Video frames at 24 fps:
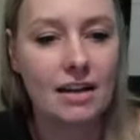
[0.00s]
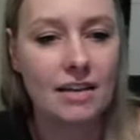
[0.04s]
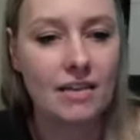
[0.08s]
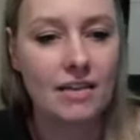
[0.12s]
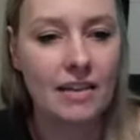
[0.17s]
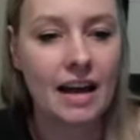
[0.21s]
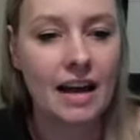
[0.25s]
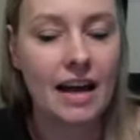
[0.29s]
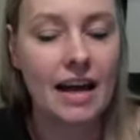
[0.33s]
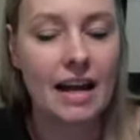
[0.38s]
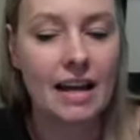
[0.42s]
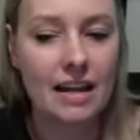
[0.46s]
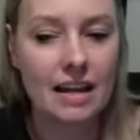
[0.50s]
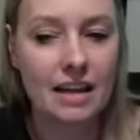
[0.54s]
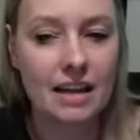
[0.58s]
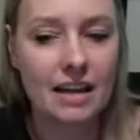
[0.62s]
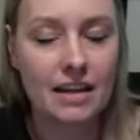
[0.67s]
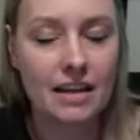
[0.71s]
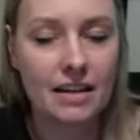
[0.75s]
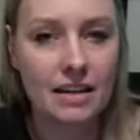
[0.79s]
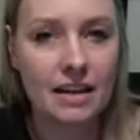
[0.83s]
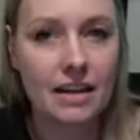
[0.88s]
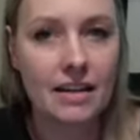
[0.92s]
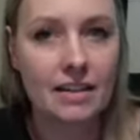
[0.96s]
That
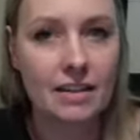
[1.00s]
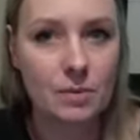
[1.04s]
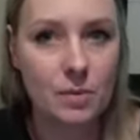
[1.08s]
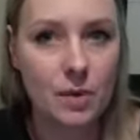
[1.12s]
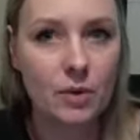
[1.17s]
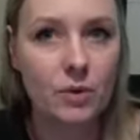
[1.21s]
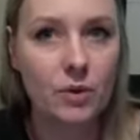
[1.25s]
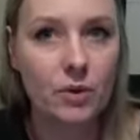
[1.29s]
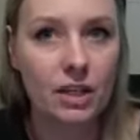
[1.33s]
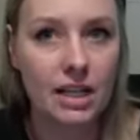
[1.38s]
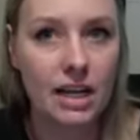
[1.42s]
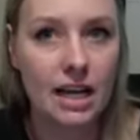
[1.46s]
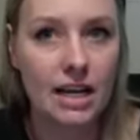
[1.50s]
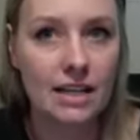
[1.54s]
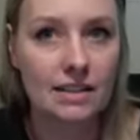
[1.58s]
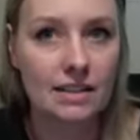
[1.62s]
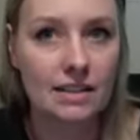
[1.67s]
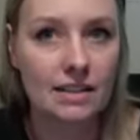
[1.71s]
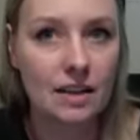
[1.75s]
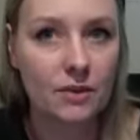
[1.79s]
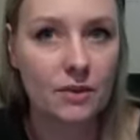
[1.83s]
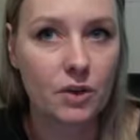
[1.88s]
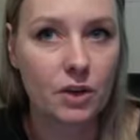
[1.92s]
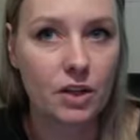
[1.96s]
has been really nice
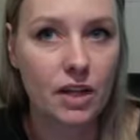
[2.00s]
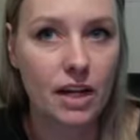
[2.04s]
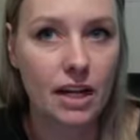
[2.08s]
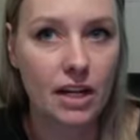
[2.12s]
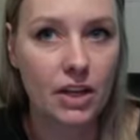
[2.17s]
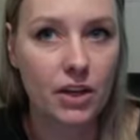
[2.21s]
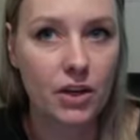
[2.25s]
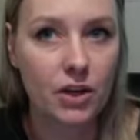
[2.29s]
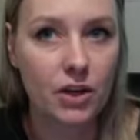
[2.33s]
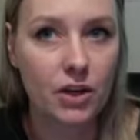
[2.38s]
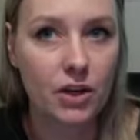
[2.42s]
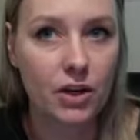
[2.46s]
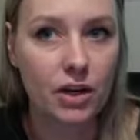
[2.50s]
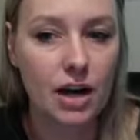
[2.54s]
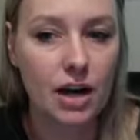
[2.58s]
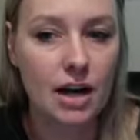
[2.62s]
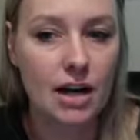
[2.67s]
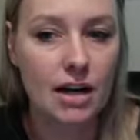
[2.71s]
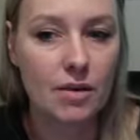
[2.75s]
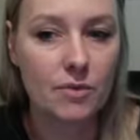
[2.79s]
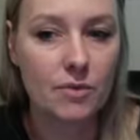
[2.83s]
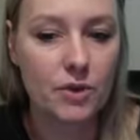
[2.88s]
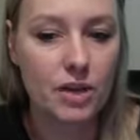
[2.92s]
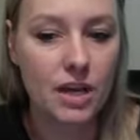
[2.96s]
because I feel like your
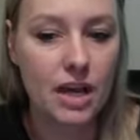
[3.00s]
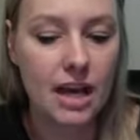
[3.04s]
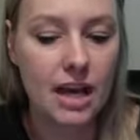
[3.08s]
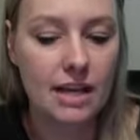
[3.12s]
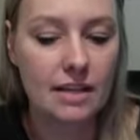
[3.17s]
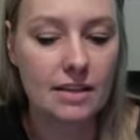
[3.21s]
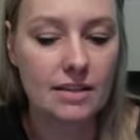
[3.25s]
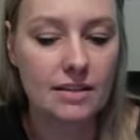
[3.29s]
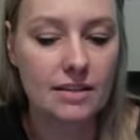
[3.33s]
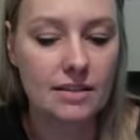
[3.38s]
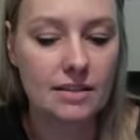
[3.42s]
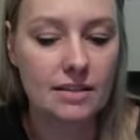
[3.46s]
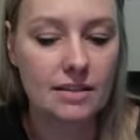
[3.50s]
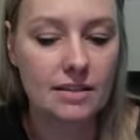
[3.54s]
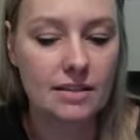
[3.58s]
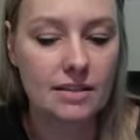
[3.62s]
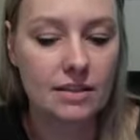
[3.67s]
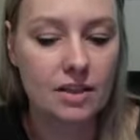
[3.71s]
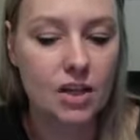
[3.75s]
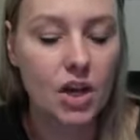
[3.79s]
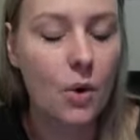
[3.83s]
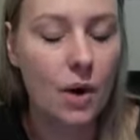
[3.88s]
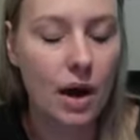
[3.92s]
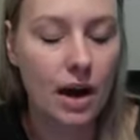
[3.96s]
VAs
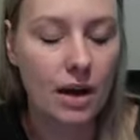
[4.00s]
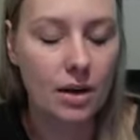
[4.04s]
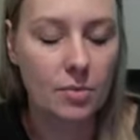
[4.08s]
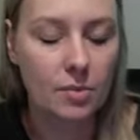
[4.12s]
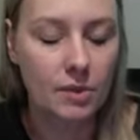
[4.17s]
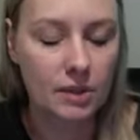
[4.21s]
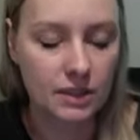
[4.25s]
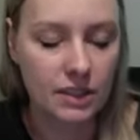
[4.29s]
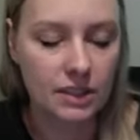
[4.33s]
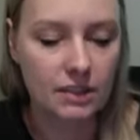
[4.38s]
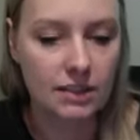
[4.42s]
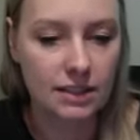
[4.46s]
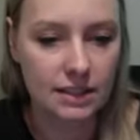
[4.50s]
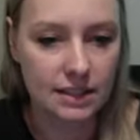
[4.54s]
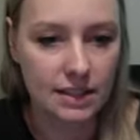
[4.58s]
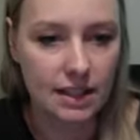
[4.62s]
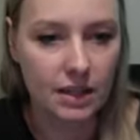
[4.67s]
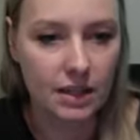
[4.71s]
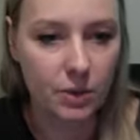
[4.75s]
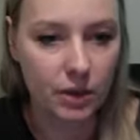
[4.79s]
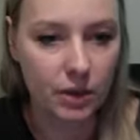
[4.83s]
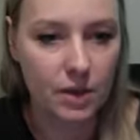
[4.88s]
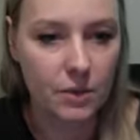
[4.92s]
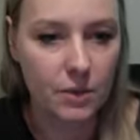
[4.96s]
know how to build a
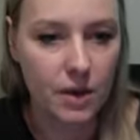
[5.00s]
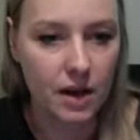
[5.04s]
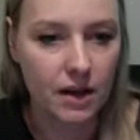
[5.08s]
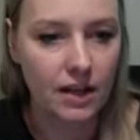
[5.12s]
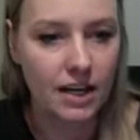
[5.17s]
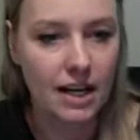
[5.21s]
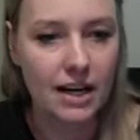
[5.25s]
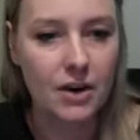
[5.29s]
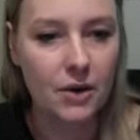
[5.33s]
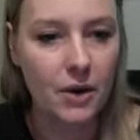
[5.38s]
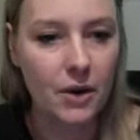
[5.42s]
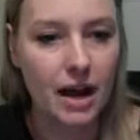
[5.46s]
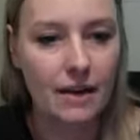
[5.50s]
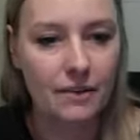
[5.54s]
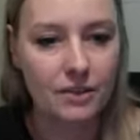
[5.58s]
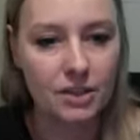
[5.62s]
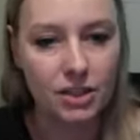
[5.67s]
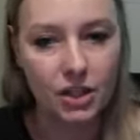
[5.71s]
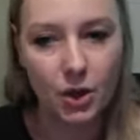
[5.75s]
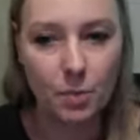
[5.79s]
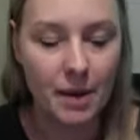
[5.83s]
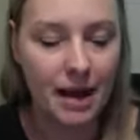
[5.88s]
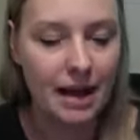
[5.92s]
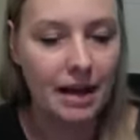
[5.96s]
listing really well and I don't have to
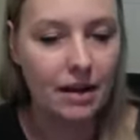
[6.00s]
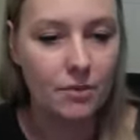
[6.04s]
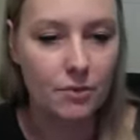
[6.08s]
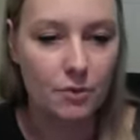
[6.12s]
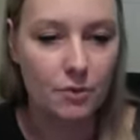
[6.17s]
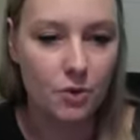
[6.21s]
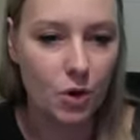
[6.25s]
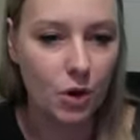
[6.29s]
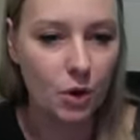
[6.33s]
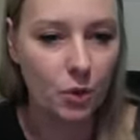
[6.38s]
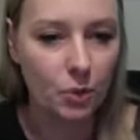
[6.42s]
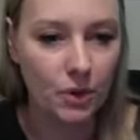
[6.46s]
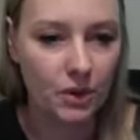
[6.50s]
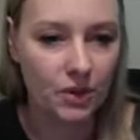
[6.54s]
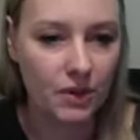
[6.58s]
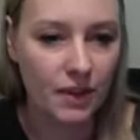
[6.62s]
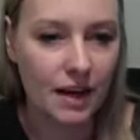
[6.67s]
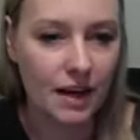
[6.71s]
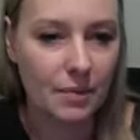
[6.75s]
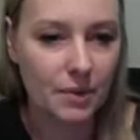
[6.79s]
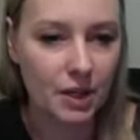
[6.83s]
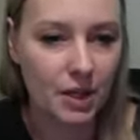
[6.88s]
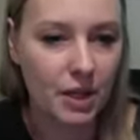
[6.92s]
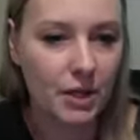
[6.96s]
go back and forth with
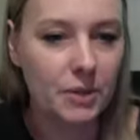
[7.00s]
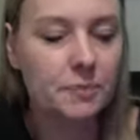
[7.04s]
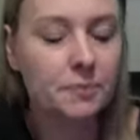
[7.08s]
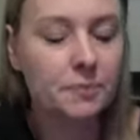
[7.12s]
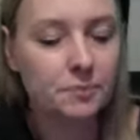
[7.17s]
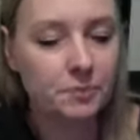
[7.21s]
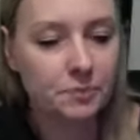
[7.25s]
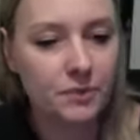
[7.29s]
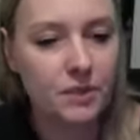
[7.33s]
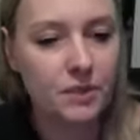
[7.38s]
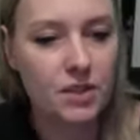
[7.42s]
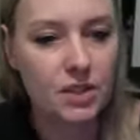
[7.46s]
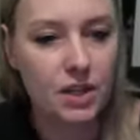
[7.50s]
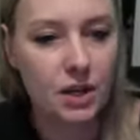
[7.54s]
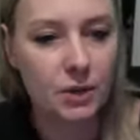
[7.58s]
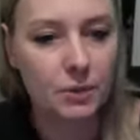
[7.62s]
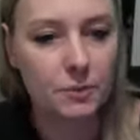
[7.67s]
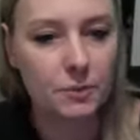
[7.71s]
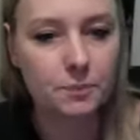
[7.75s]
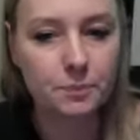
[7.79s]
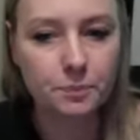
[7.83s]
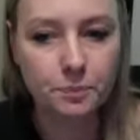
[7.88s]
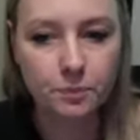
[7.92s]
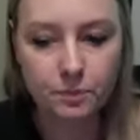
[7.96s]
them, So,
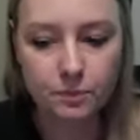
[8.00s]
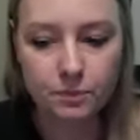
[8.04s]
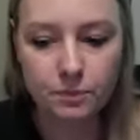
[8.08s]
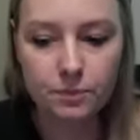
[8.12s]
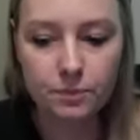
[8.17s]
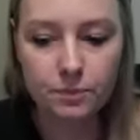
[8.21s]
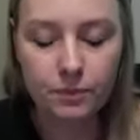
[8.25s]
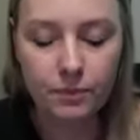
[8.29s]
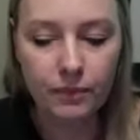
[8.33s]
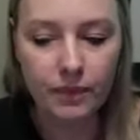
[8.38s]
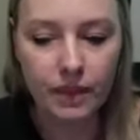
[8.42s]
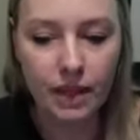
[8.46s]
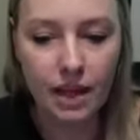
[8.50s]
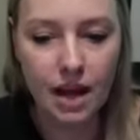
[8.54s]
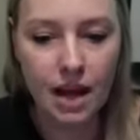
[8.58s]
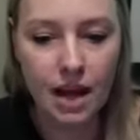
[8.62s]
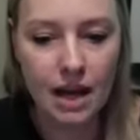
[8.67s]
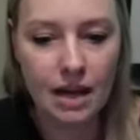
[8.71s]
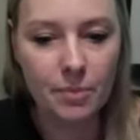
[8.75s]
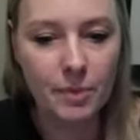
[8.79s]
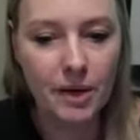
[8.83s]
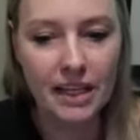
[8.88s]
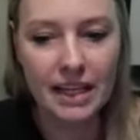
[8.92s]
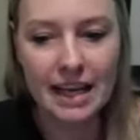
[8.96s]

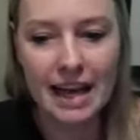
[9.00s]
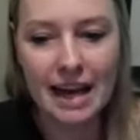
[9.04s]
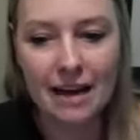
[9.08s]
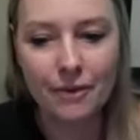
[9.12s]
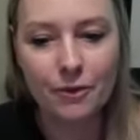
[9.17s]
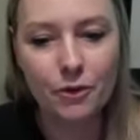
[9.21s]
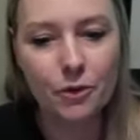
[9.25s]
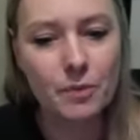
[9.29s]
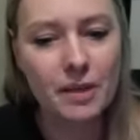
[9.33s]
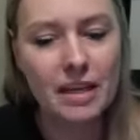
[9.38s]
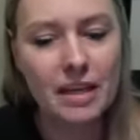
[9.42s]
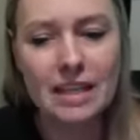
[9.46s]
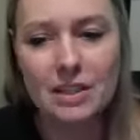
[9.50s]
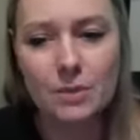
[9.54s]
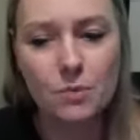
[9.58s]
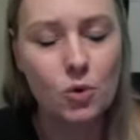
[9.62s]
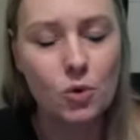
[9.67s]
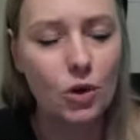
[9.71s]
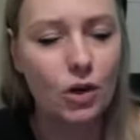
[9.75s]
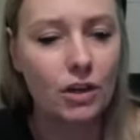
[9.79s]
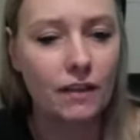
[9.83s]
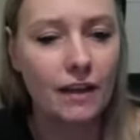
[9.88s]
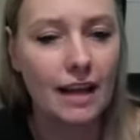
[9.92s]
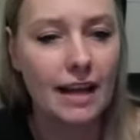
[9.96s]
but yeah, for me, it's
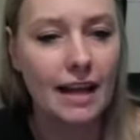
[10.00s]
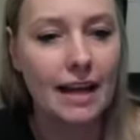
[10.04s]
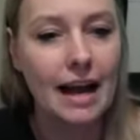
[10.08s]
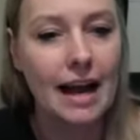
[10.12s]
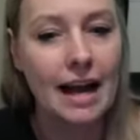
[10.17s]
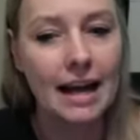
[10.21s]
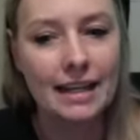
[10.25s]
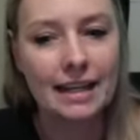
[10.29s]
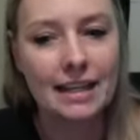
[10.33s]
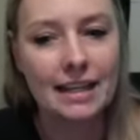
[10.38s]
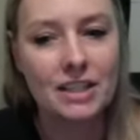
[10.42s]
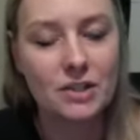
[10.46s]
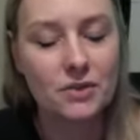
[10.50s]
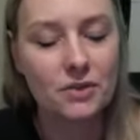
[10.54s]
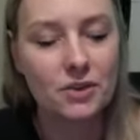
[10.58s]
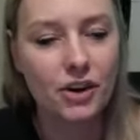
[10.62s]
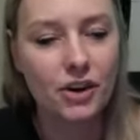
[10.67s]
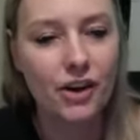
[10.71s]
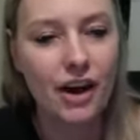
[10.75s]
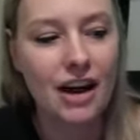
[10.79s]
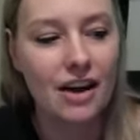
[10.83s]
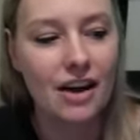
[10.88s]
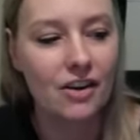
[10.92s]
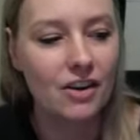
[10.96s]
more like I need to figure
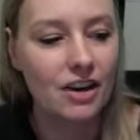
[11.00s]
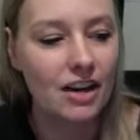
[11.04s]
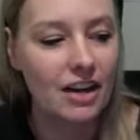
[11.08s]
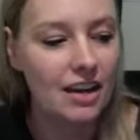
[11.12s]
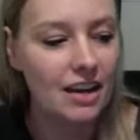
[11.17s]
out,